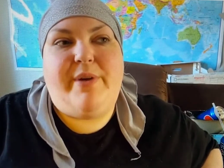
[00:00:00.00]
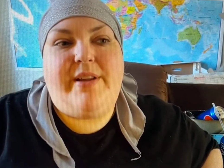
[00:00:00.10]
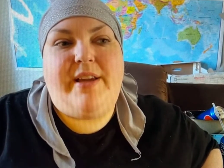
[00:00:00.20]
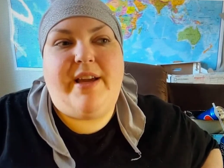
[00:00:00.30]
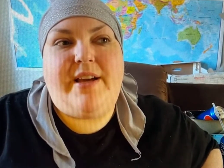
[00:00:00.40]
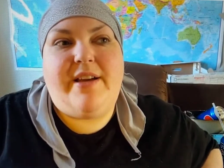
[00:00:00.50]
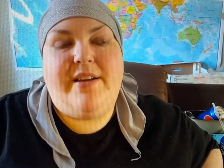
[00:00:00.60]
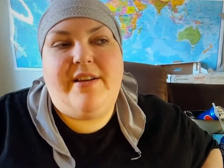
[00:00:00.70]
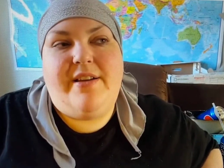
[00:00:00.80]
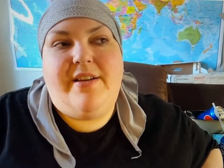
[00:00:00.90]
And, like,
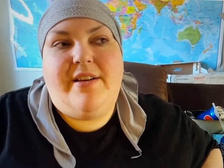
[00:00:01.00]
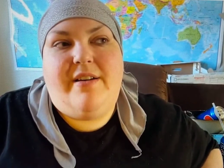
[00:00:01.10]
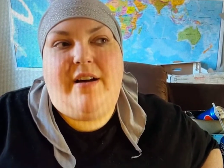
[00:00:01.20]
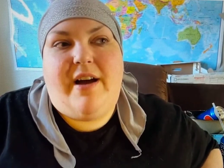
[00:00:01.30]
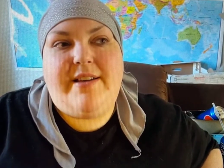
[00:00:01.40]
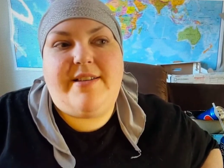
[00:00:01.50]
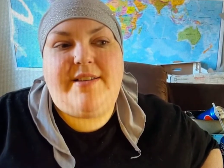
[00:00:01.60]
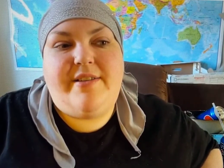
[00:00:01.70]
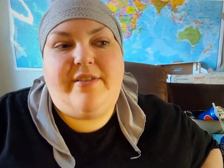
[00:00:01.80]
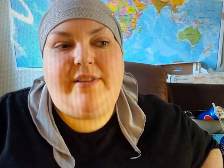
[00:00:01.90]
I
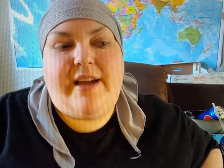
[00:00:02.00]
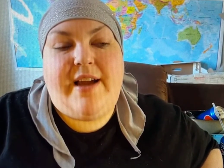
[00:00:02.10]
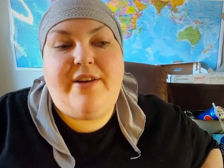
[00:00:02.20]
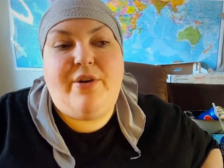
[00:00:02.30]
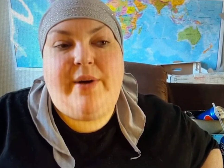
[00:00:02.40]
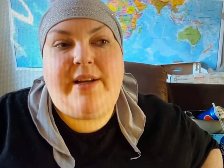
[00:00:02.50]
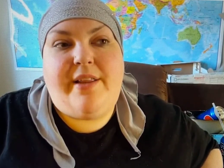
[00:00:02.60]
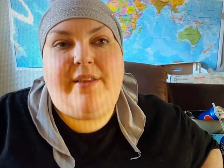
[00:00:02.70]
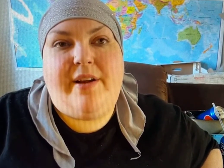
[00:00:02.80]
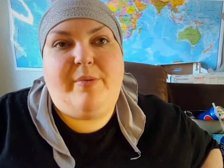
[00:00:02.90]
still... Like, I know I
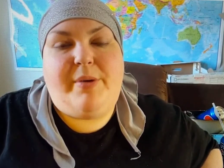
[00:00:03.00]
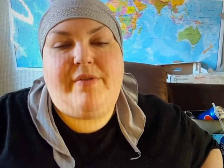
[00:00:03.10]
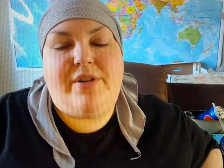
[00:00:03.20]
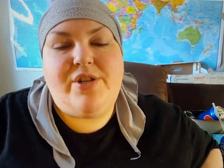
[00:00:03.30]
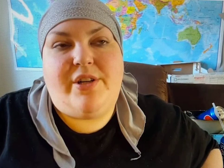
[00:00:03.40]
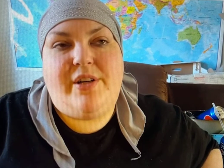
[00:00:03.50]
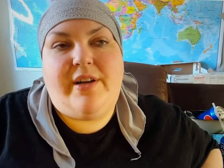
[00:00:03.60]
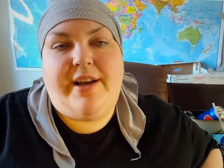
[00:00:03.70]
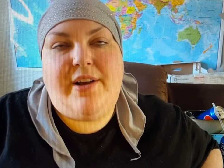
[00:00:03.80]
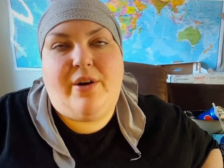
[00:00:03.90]
need therapy for
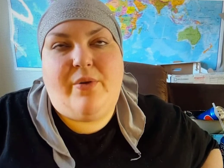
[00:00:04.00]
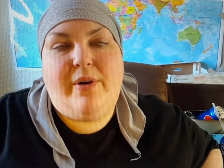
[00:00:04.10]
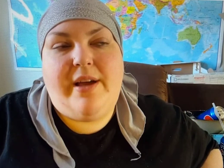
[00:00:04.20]
sure. I know.